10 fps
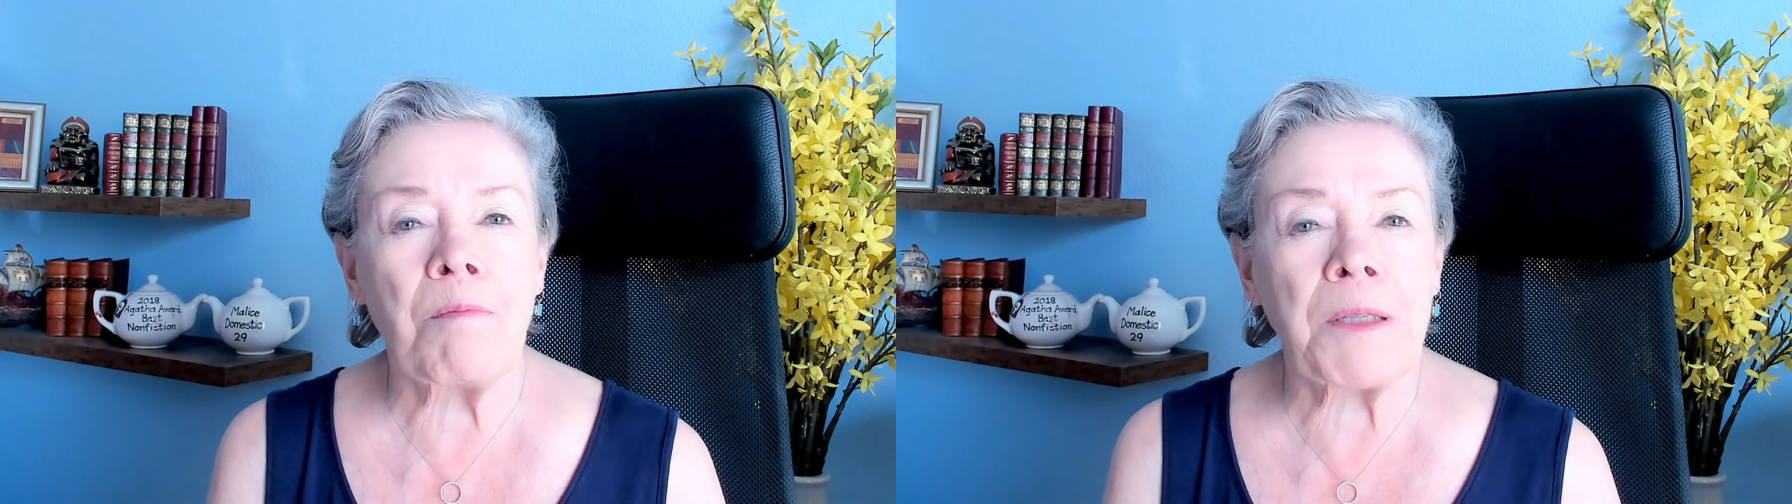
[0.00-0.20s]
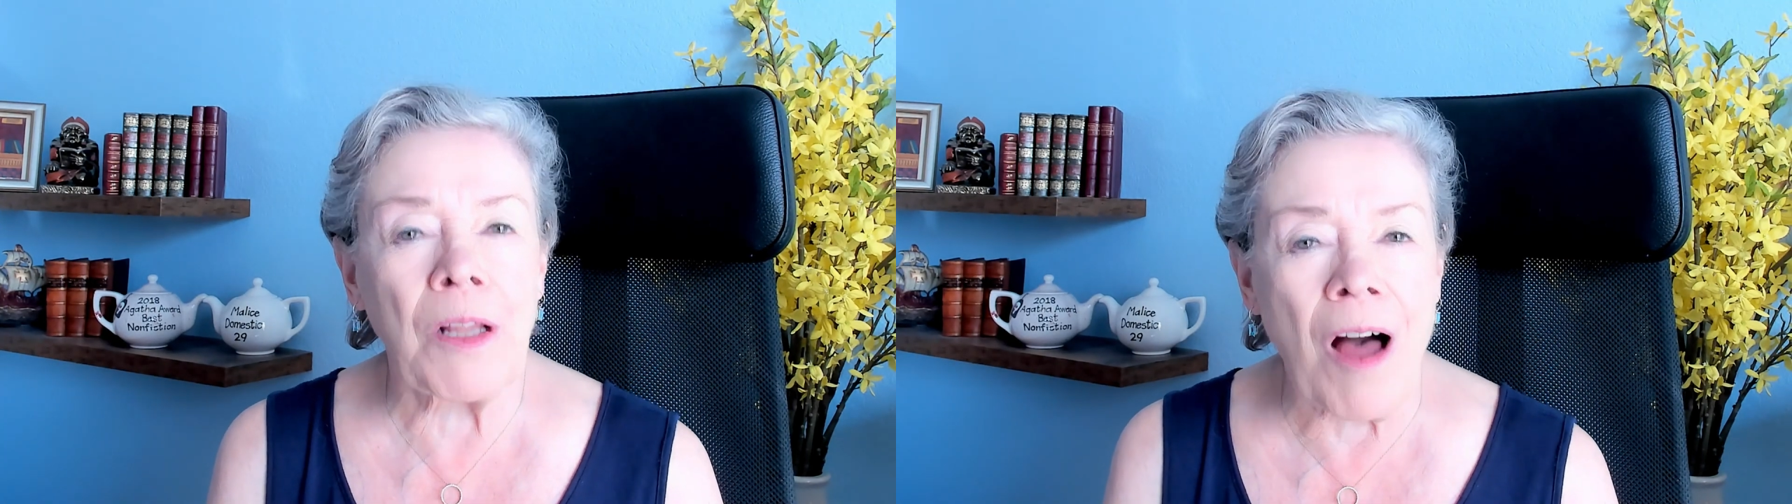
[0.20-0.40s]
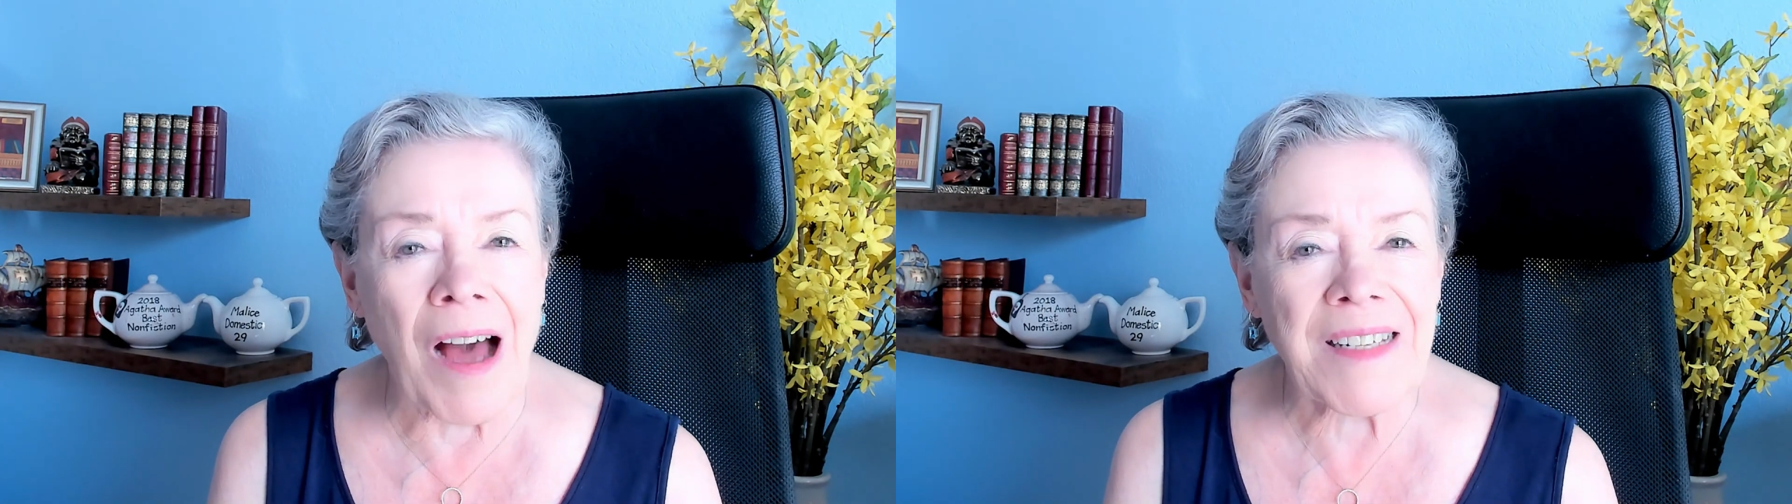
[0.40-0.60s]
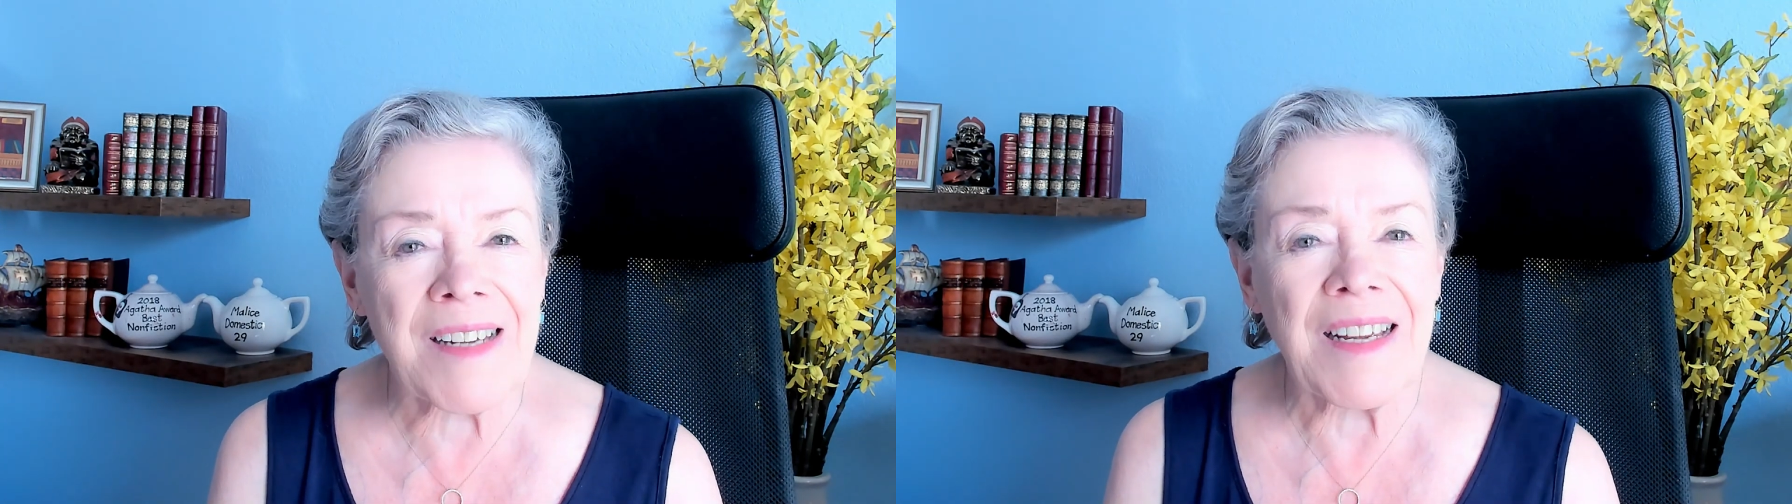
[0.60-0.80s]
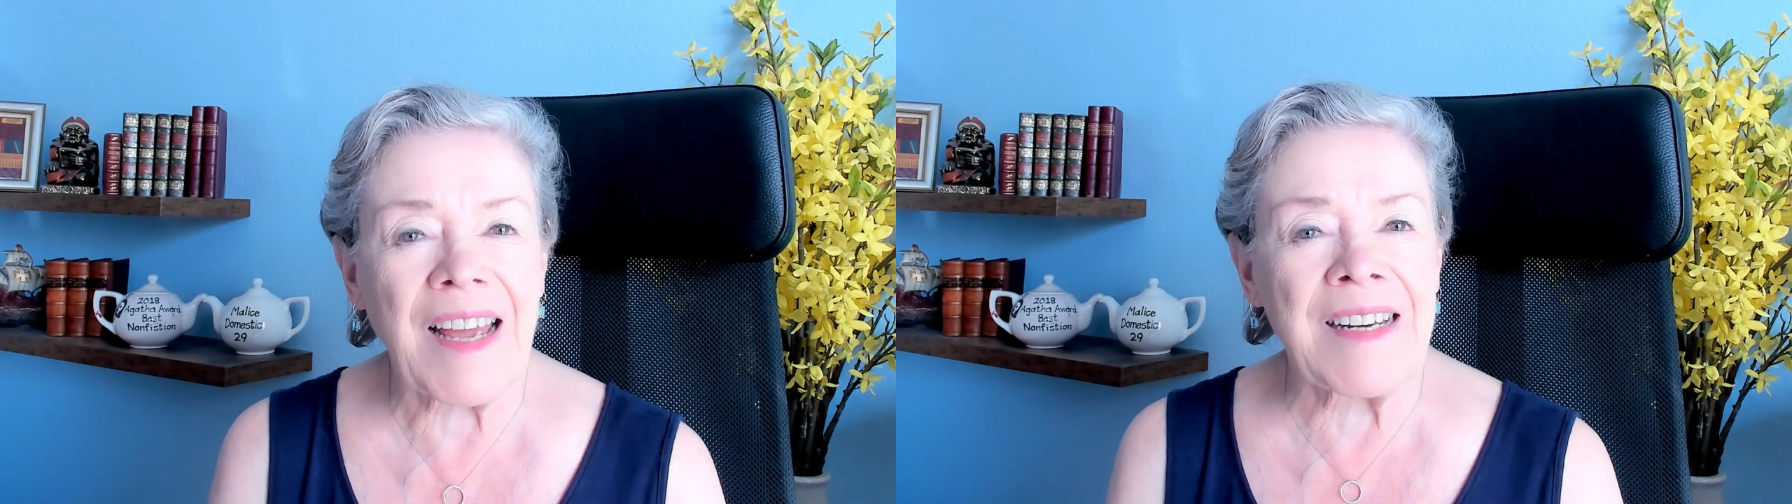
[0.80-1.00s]

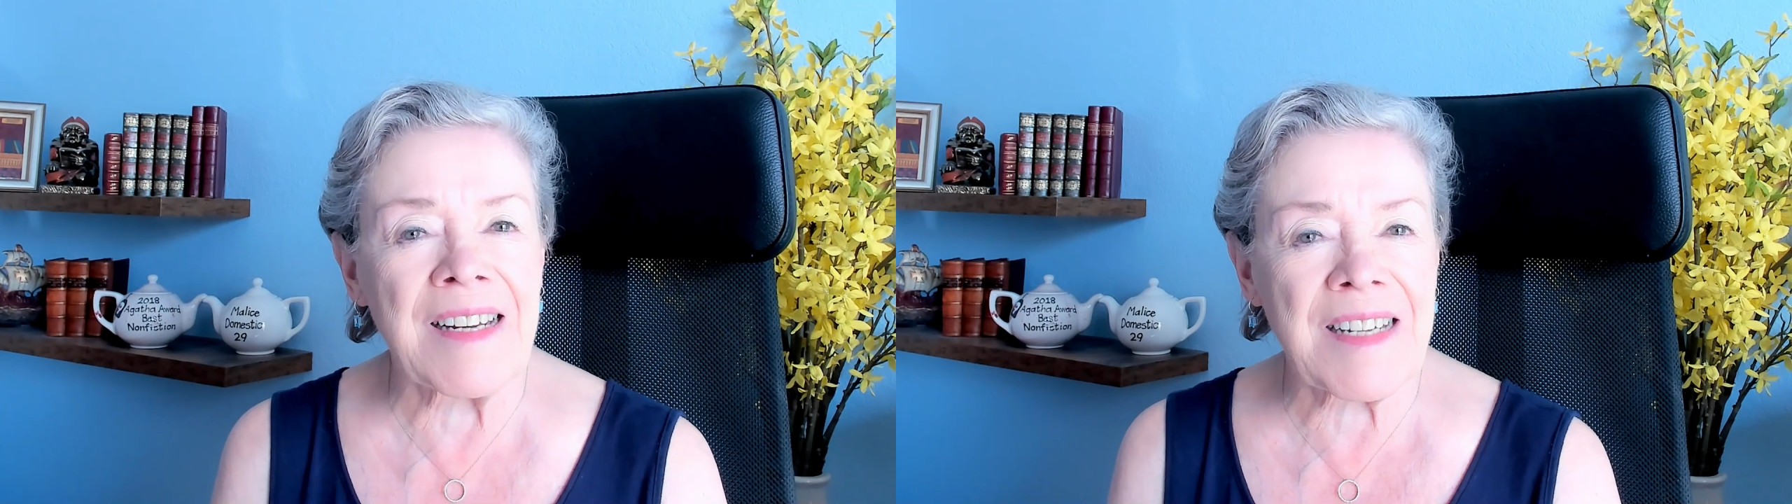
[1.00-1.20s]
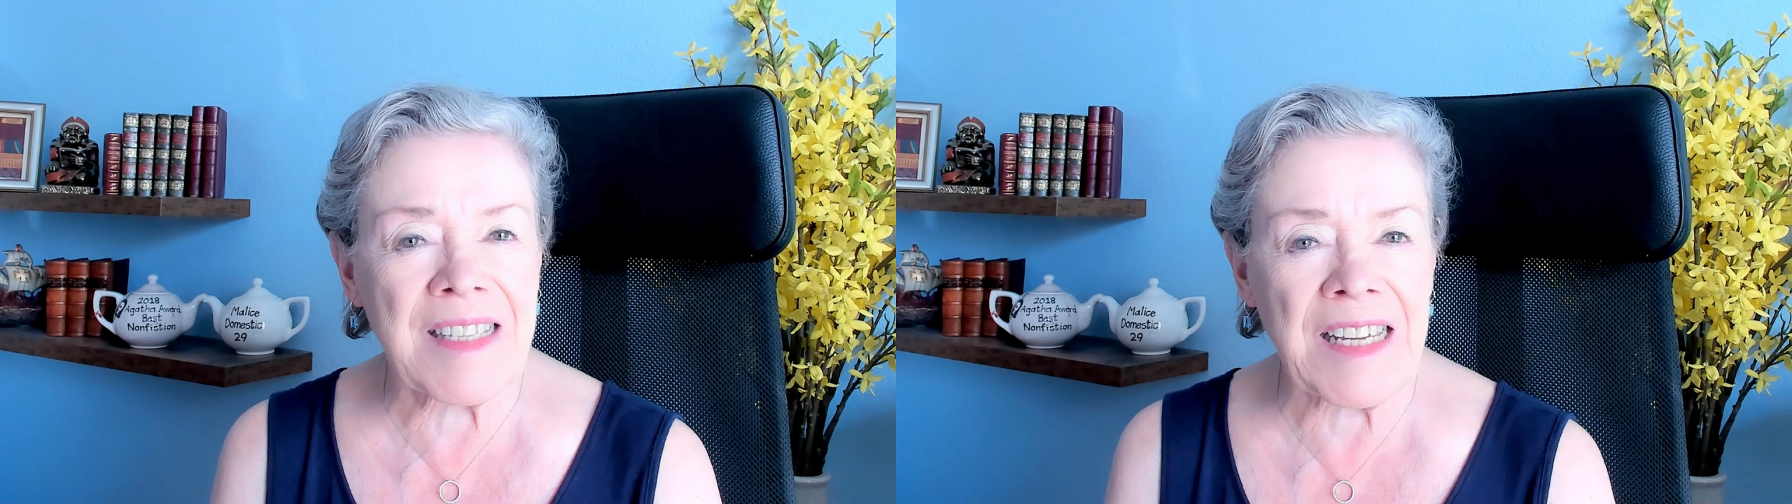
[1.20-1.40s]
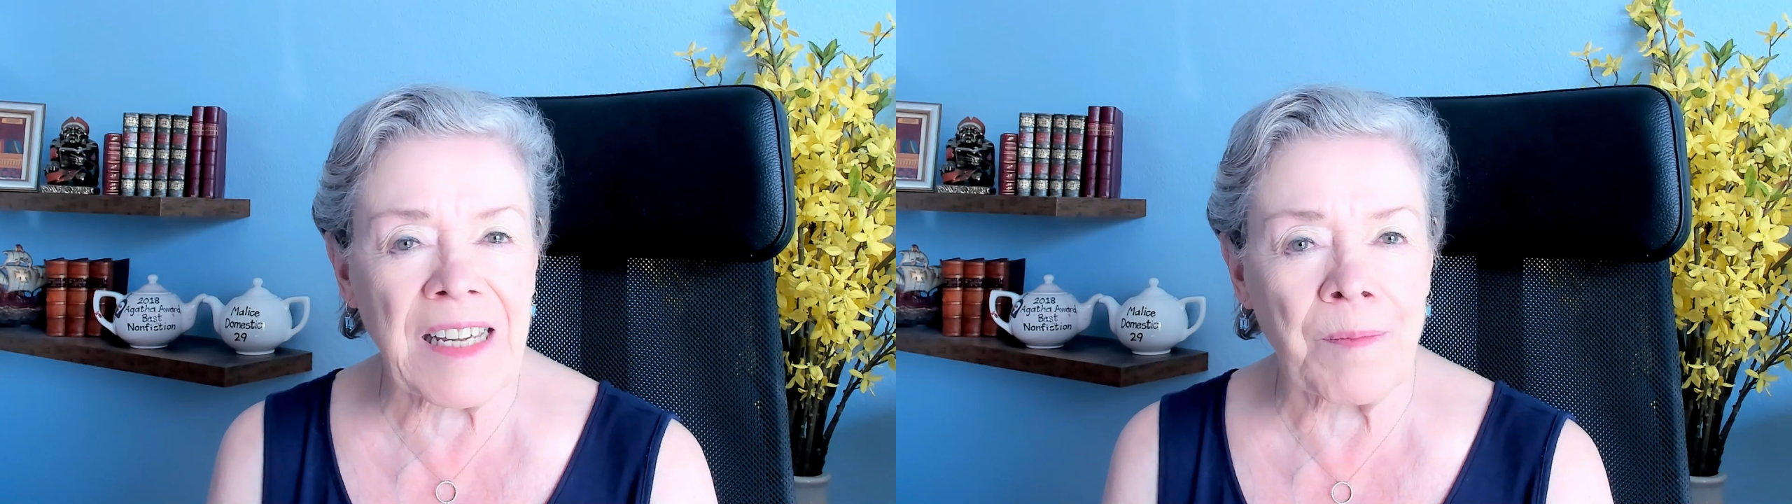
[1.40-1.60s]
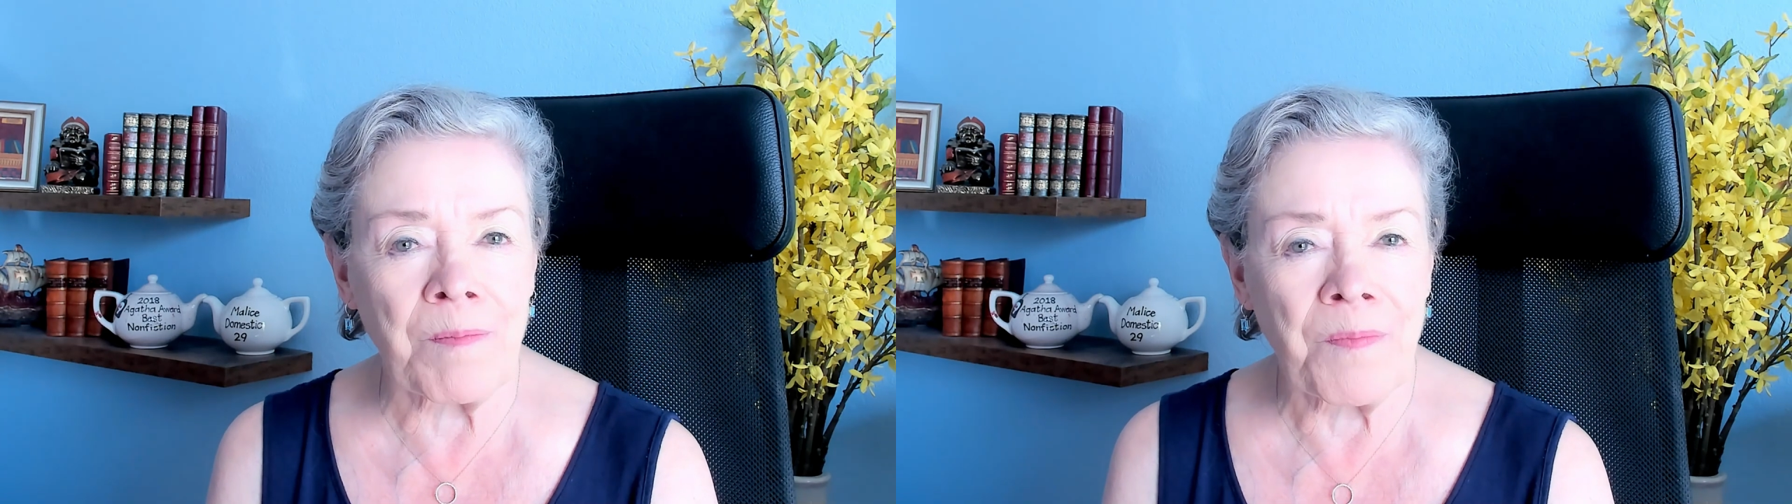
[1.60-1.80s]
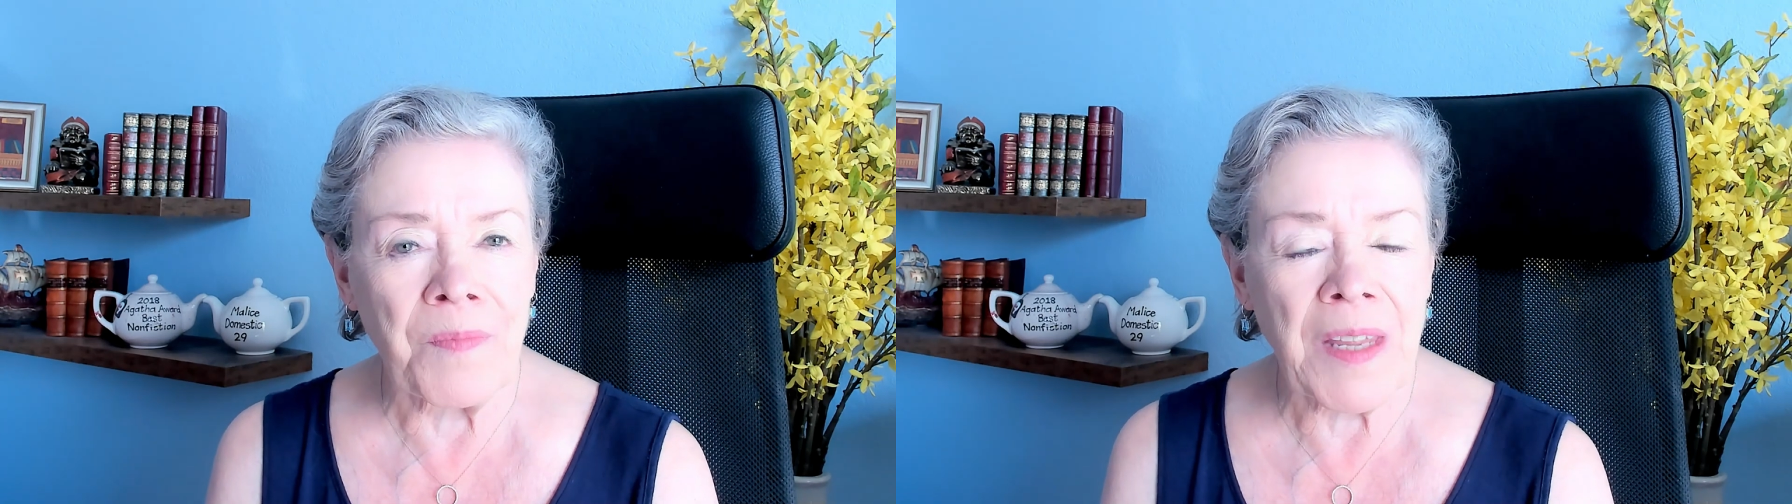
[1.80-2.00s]
plot and its theme?